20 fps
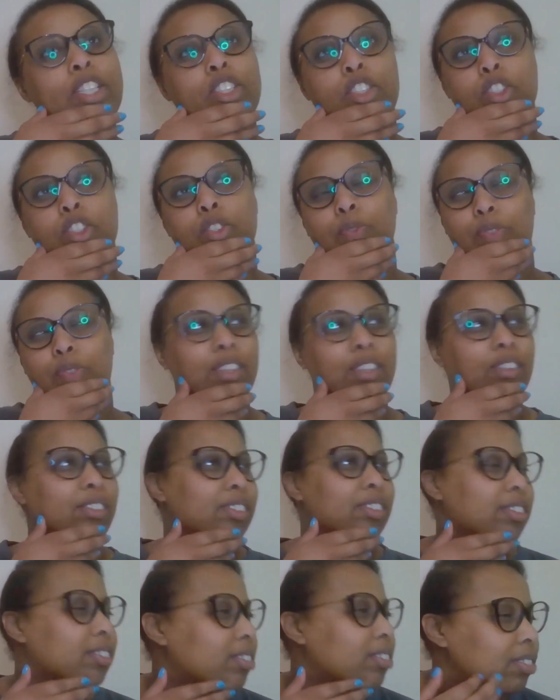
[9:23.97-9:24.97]
think.
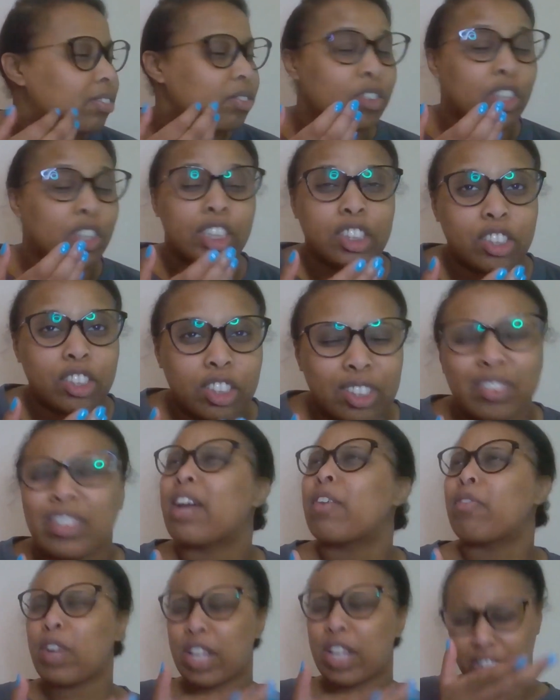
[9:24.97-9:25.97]

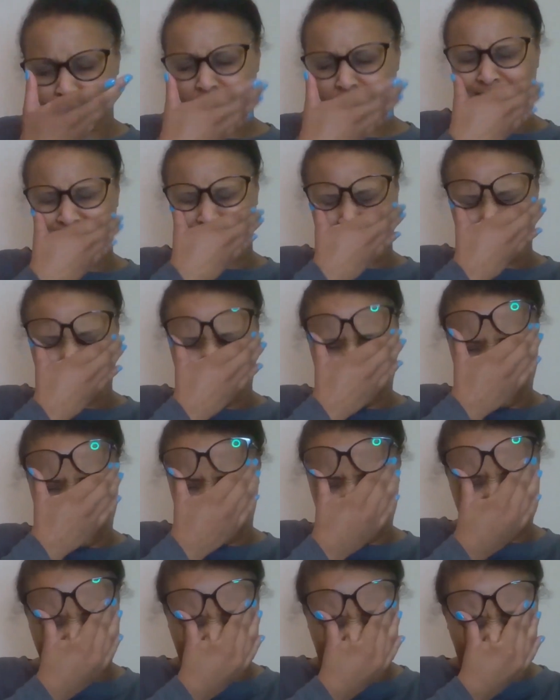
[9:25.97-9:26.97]
Renji, does he feel
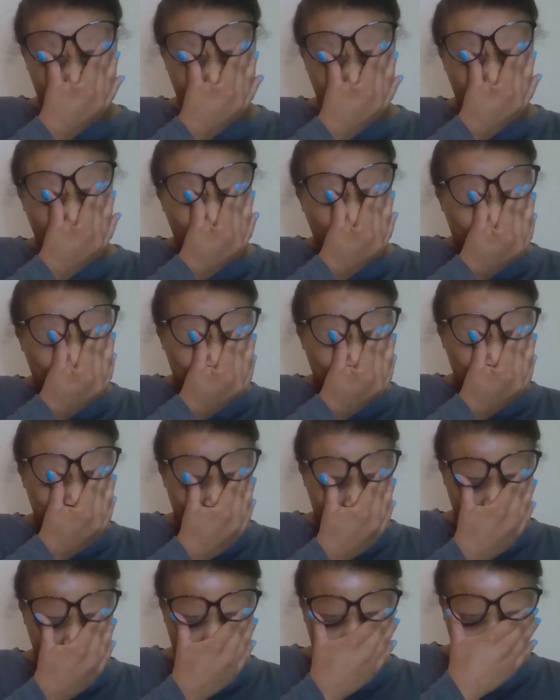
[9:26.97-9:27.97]
a type of way
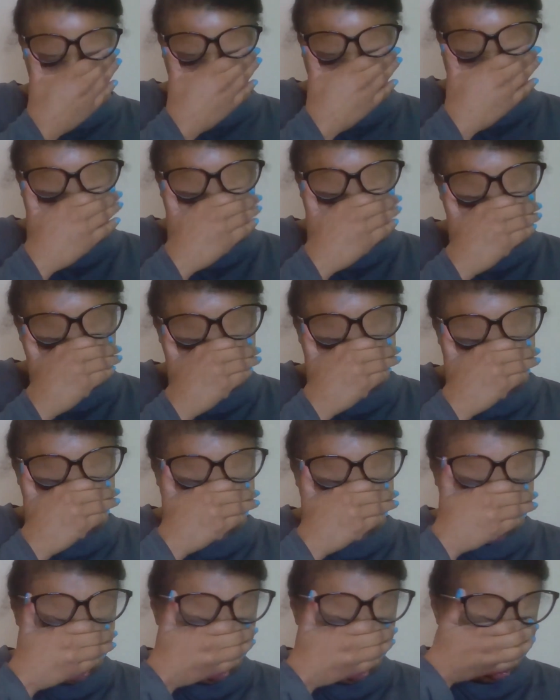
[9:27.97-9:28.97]
about the
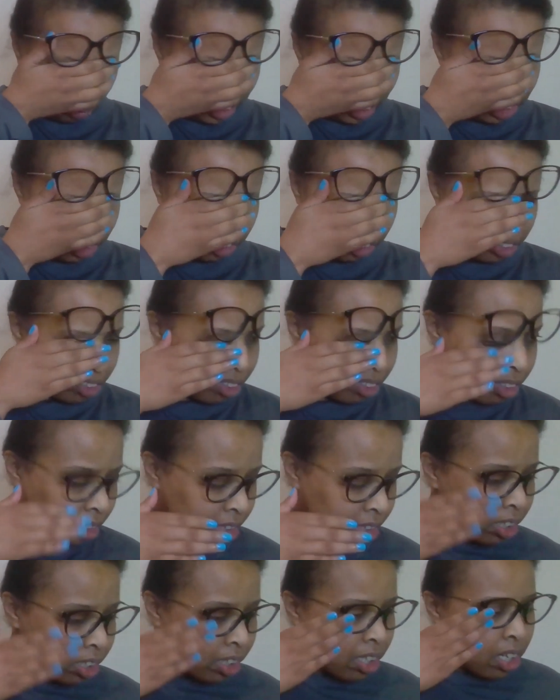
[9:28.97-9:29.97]
situation?
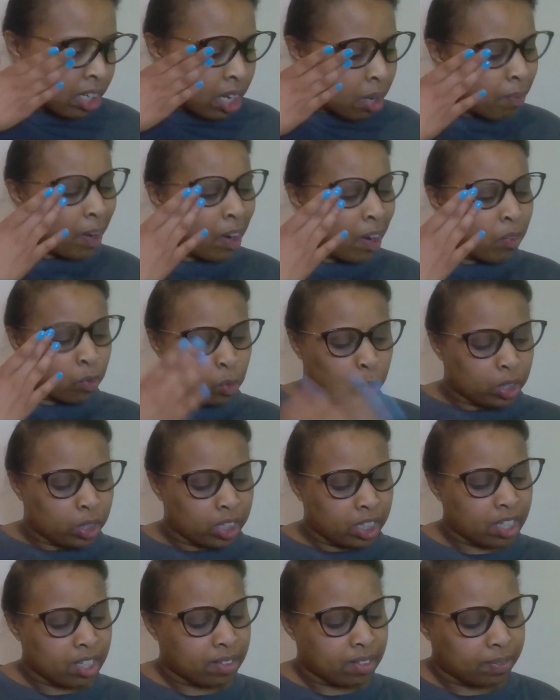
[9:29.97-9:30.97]
About
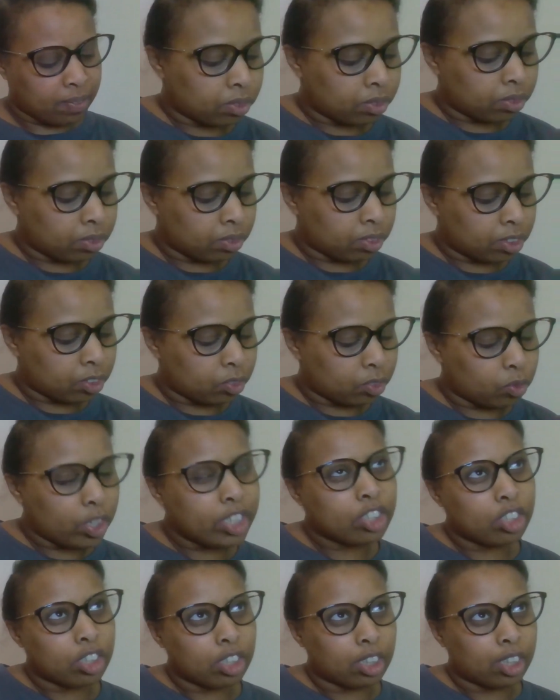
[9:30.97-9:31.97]
Rukia? Does
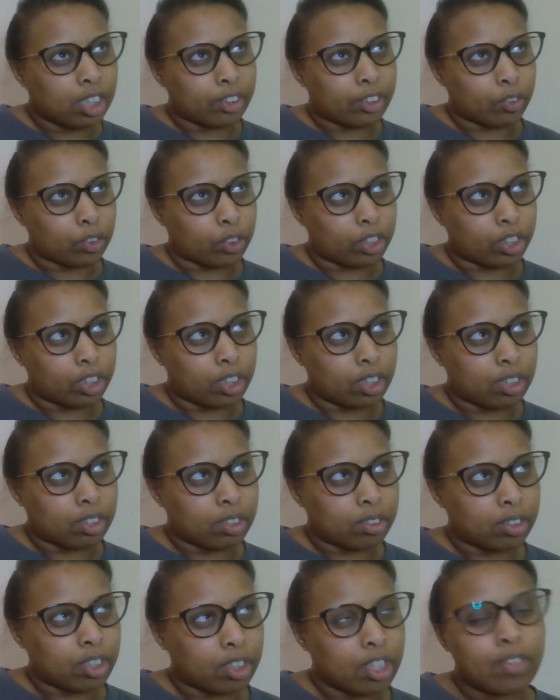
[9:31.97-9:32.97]
Renji like Rukia?
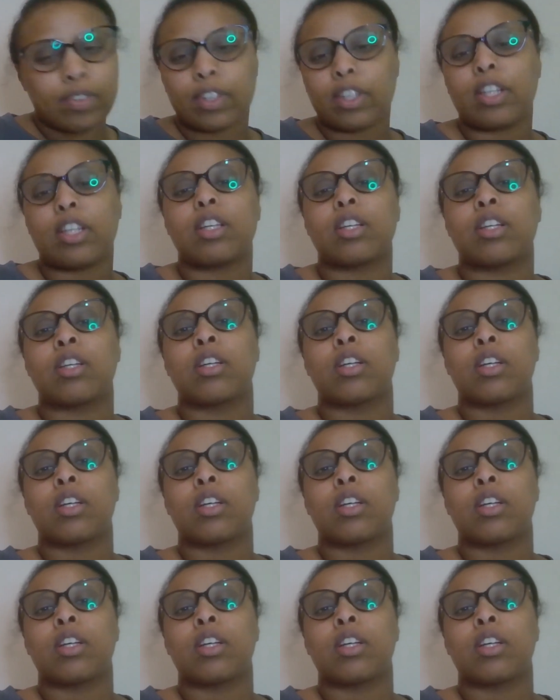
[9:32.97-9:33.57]
Even in a